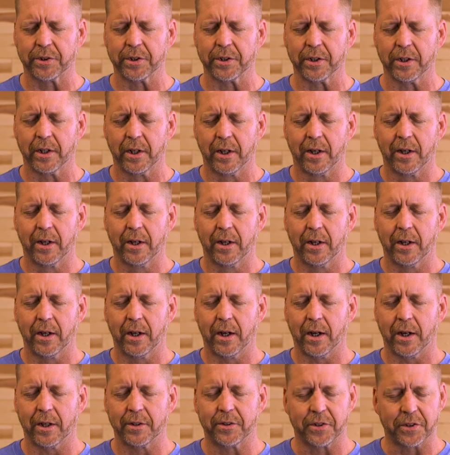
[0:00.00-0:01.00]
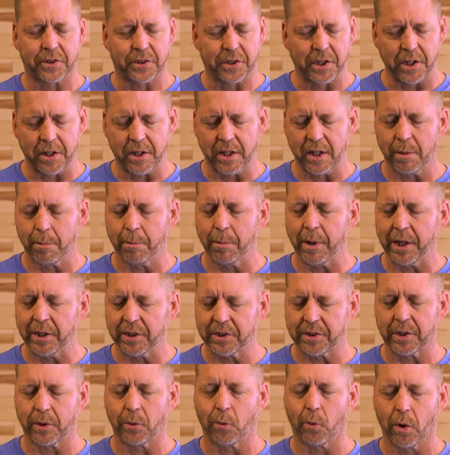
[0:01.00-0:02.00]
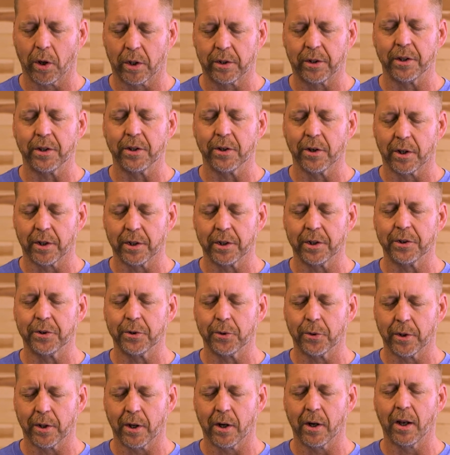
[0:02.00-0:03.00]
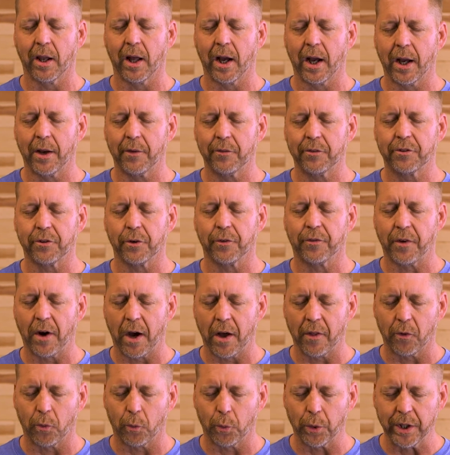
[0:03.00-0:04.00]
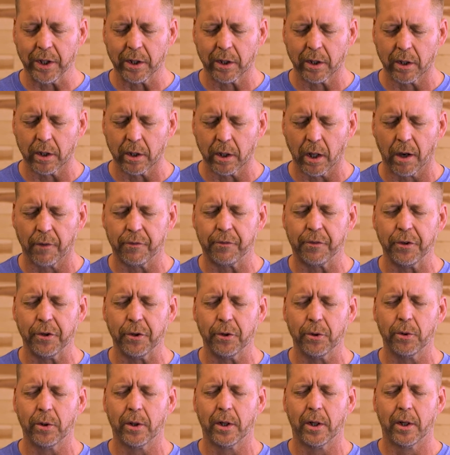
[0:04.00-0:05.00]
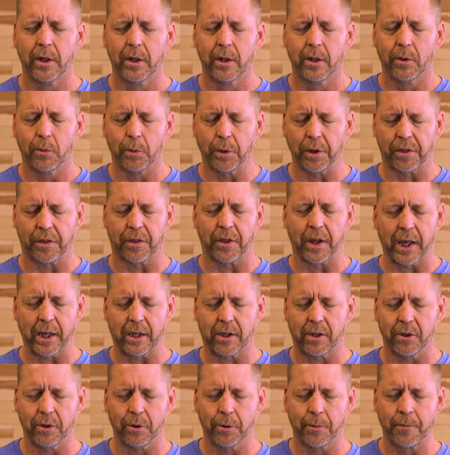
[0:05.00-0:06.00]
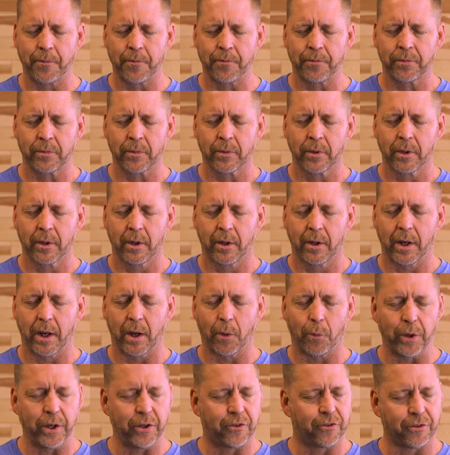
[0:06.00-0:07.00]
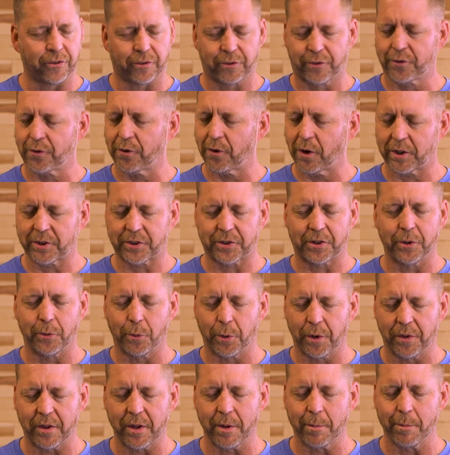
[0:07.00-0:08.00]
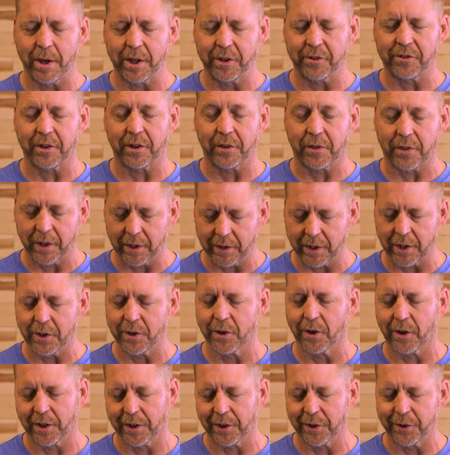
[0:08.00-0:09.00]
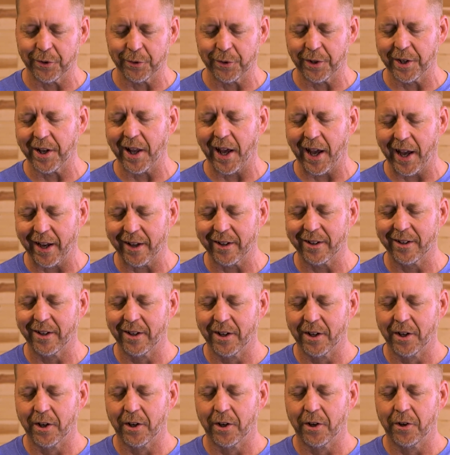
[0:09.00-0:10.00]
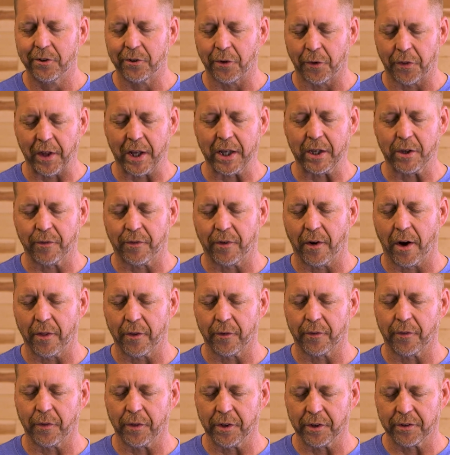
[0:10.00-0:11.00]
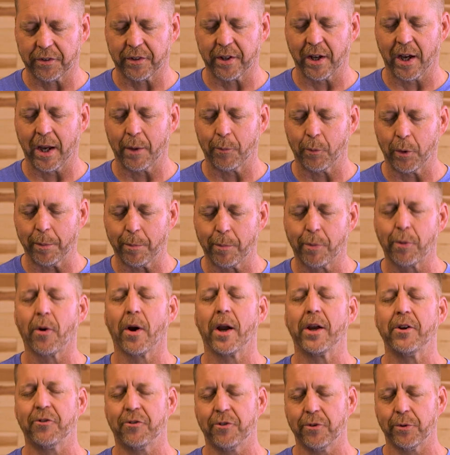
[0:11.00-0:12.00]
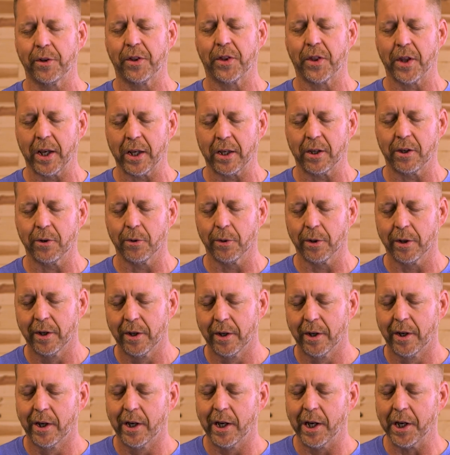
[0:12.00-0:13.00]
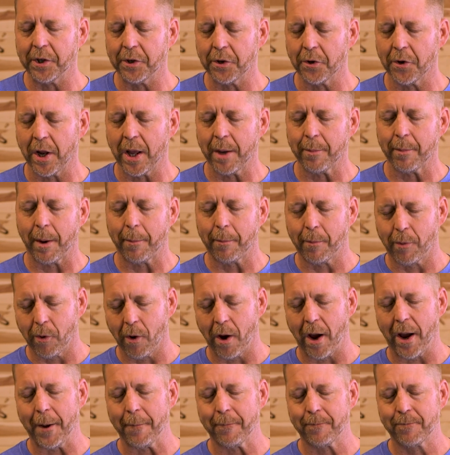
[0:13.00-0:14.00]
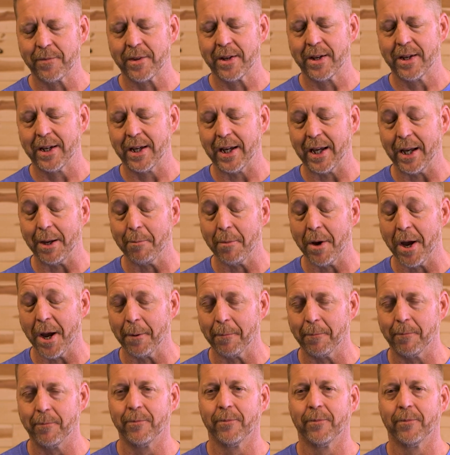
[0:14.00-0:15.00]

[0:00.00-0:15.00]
to see the amazing work that you're going to do in our lives. So, Father, we love you. We thank you. And we just trust you with the amazing thing that you're going to do today. So thank you, Father, for this time. We praise you and thank you. In your name I pray. Amen.